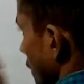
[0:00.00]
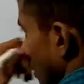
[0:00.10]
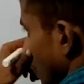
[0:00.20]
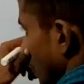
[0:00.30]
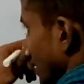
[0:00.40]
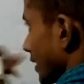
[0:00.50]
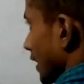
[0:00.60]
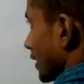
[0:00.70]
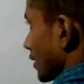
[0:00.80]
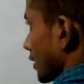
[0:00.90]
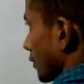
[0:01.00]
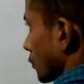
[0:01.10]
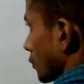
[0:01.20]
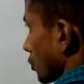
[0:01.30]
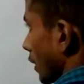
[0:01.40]
Let the nth term be
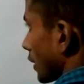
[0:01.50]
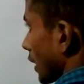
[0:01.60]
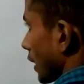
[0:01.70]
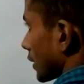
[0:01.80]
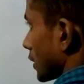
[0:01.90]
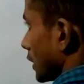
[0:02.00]
20.75,